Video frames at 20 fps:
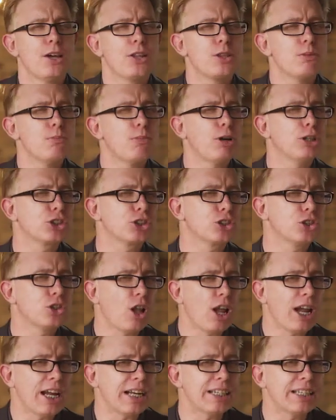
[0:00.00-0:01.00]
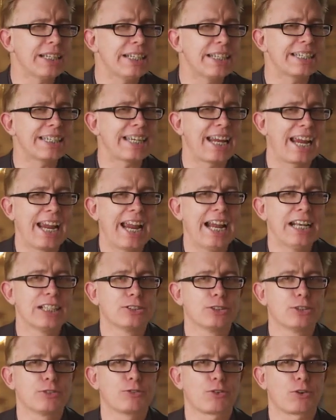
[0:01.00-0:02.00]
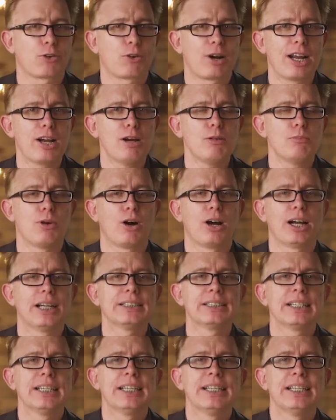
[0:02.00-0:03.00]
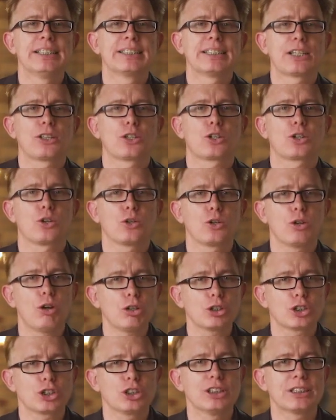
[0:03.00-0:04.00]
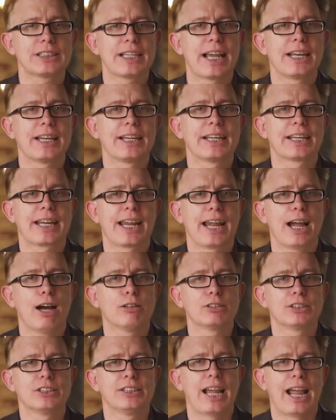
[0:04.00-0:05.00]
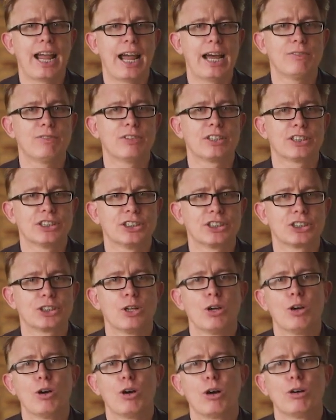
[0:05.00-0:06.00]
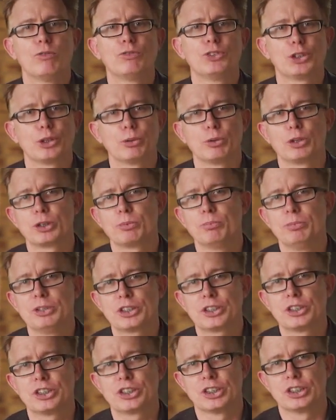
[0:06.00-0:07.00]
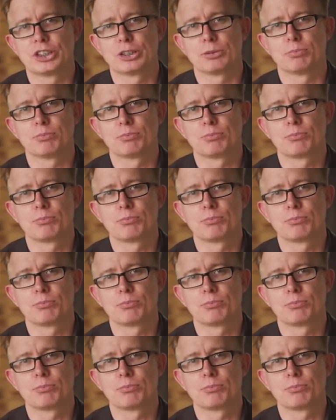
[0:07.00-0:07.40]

The most likely candidate for our mind is that the Colossians had encountered advocates of Jewish mysticism.